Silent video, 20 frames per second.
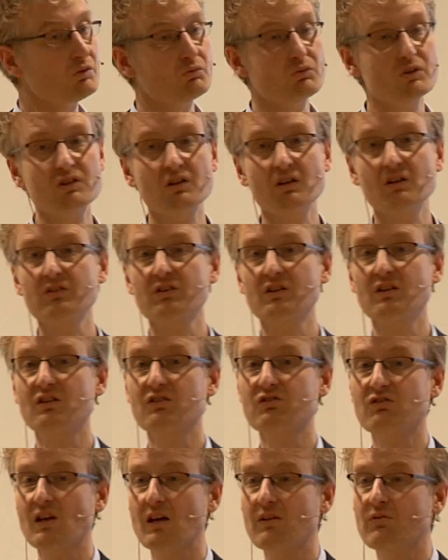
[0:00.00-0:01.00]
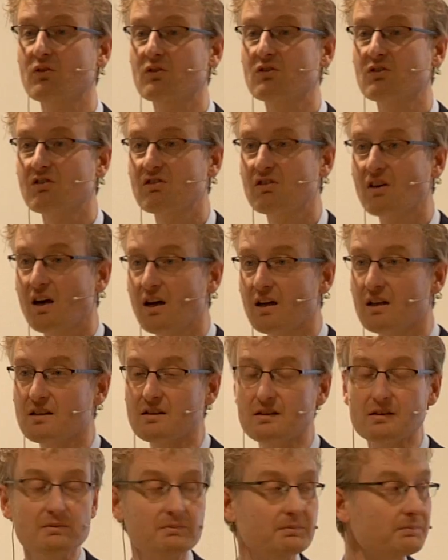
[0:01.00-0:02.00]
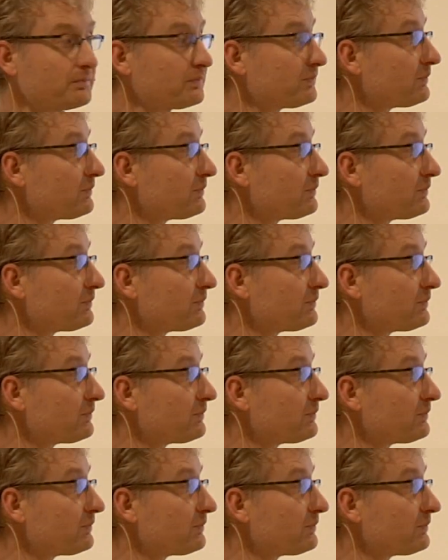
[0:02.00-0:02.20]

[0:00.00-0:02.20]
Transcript: could result in a safer society.